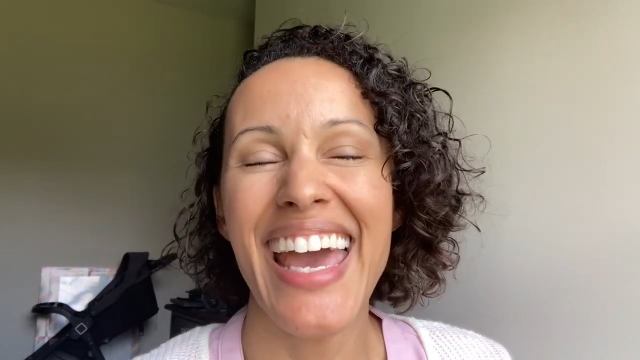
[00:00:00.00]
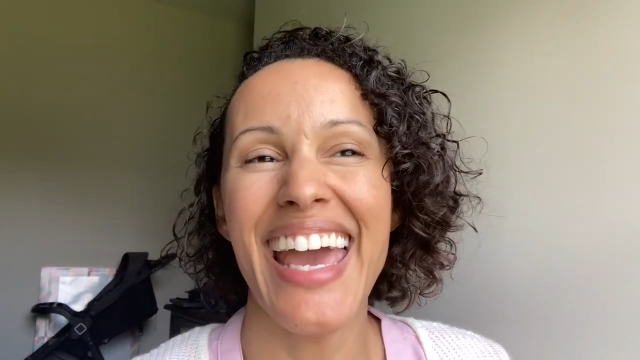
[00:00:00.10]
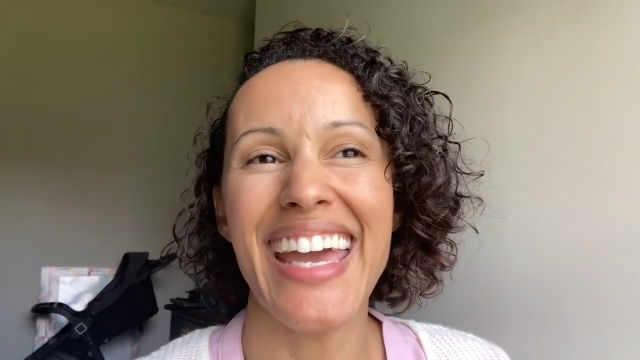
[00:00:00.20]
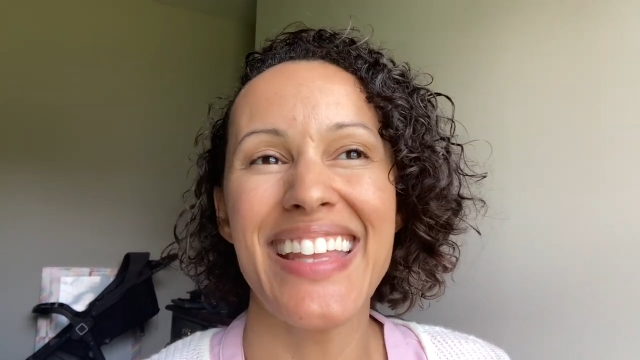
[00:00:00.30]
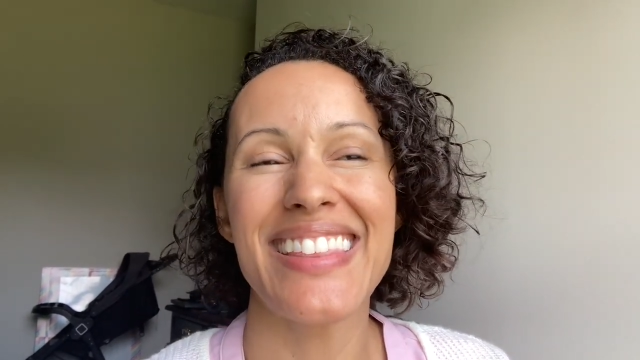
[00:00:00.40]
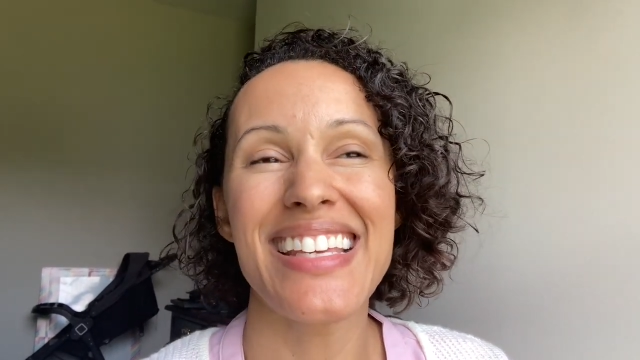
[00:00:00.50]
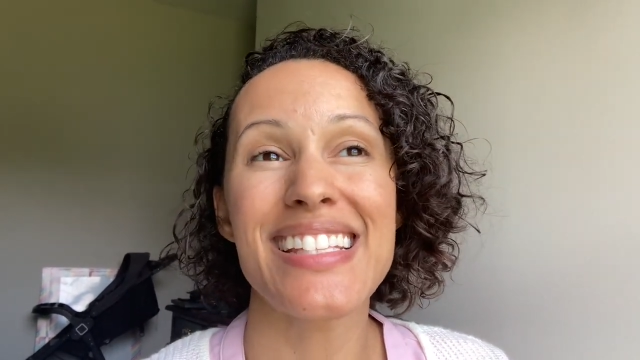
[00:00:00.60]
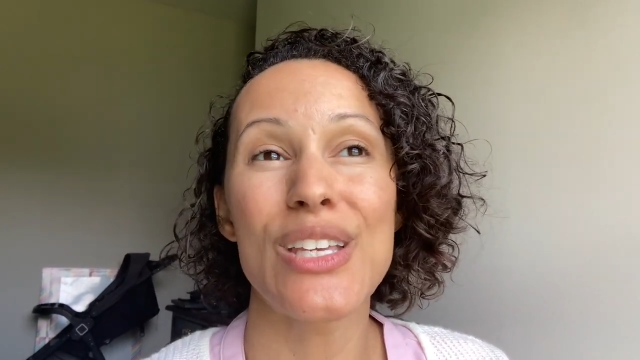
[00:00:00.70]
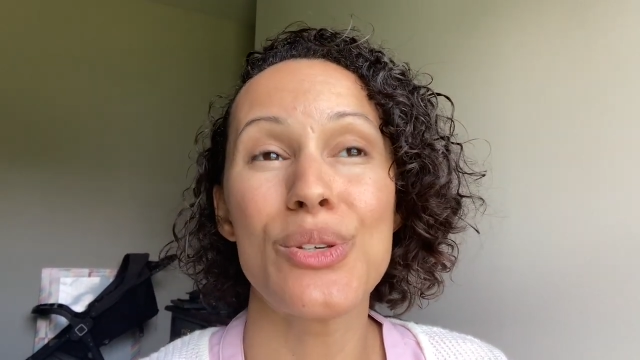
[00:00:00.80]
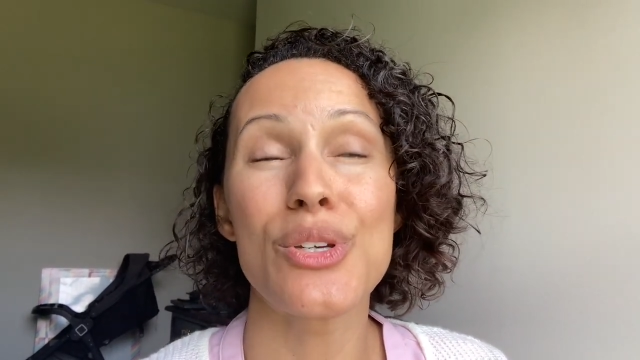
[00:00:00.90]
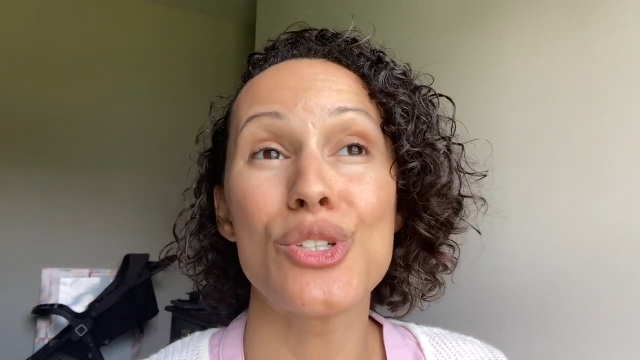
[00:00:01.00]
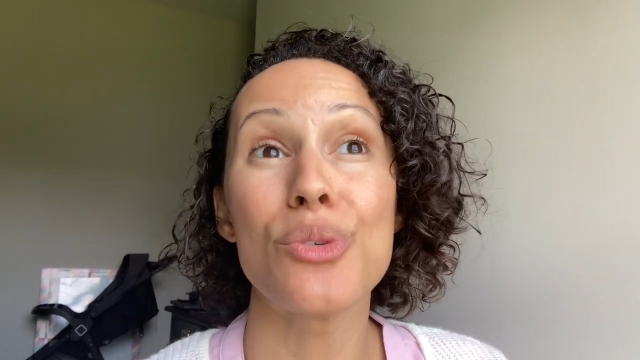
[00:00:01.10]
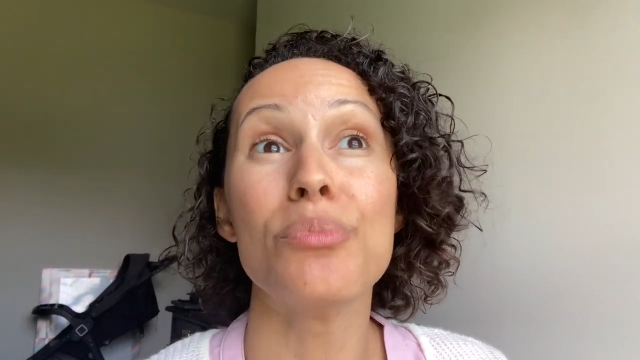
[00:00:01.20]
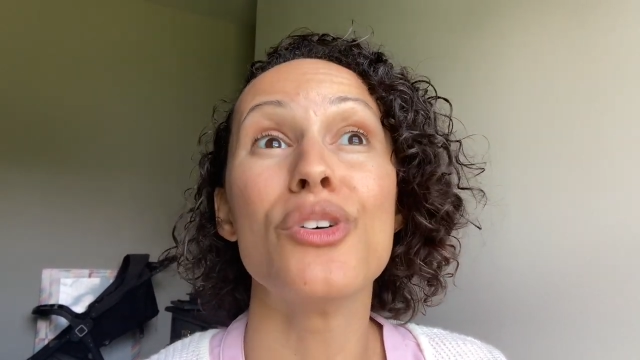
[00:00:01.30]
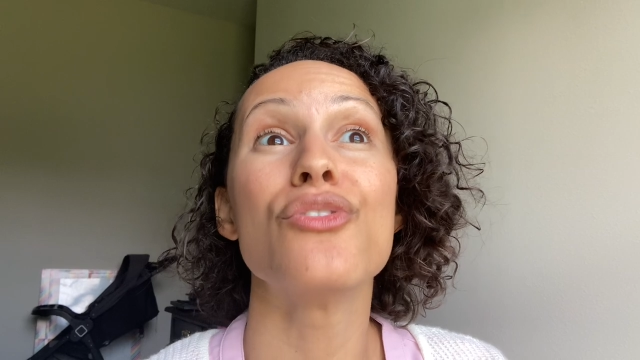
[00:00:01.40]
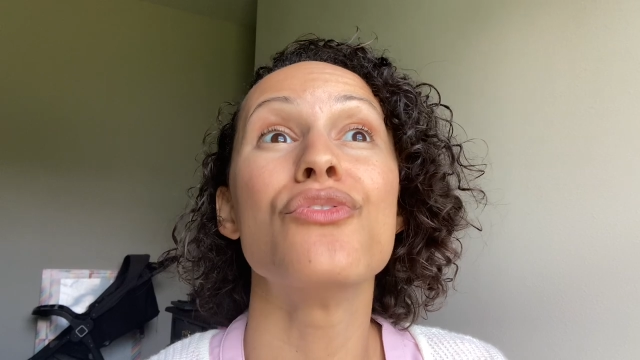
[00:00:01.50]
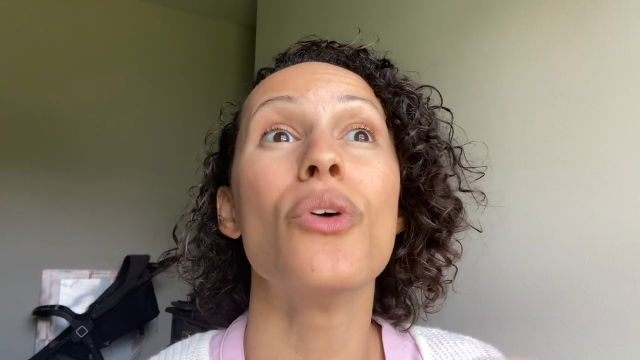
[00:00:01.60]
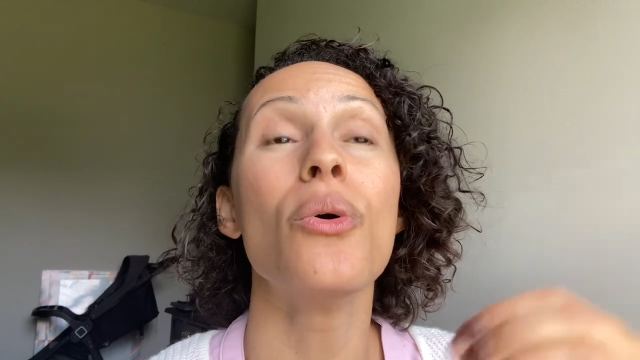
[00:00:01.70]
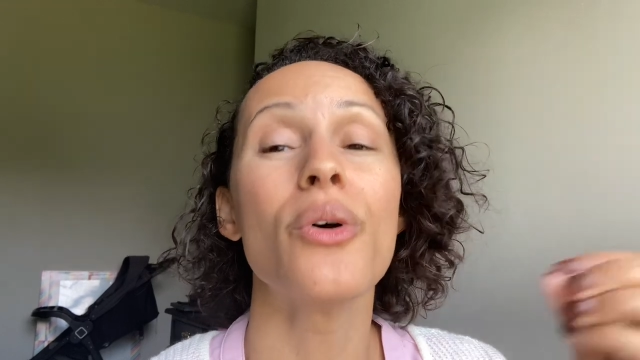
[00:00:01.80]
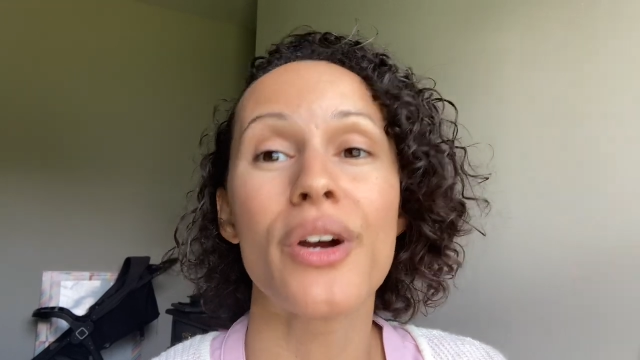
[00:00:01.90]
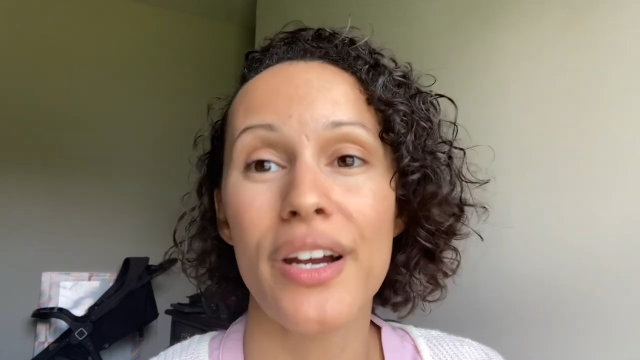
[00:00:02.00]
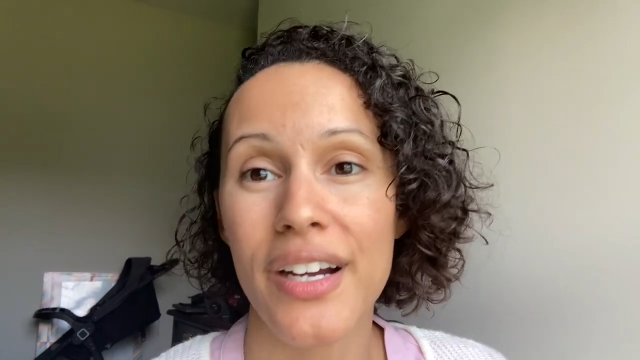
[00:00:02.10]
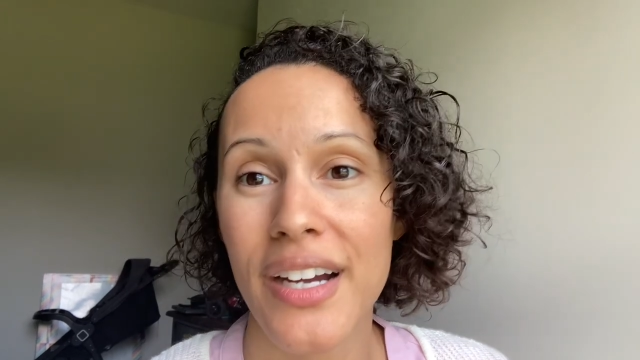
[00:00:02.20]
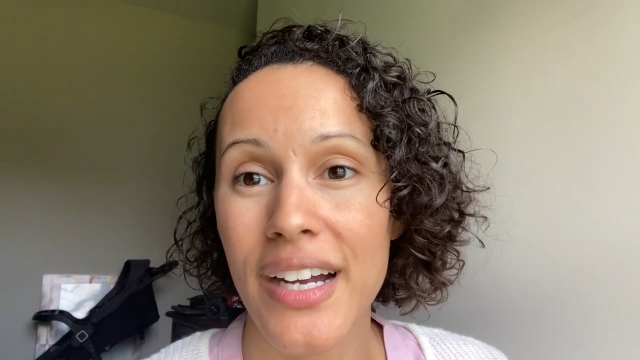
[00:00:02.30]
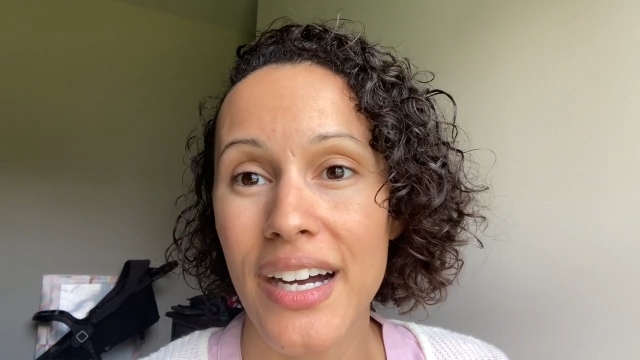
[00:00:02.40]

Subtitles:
and things that you can do before